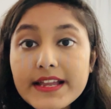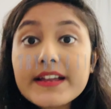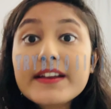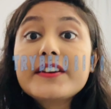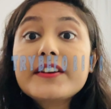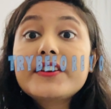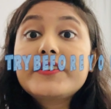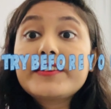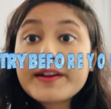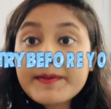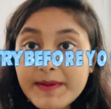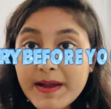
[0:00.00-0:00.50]

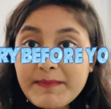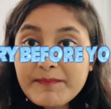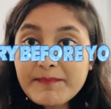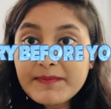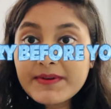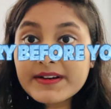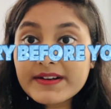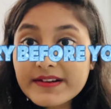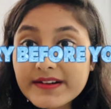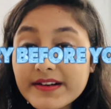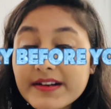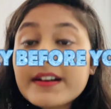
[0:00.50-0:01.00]

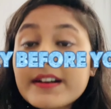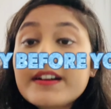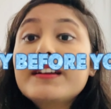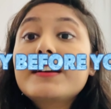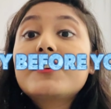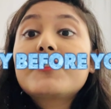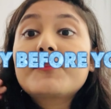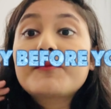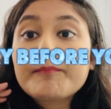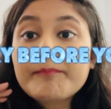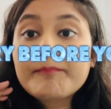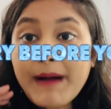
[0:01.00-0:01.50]
Remember,
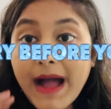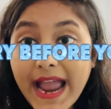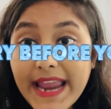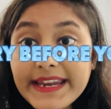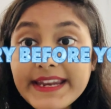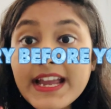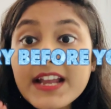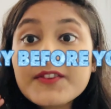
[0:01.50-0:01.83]
buying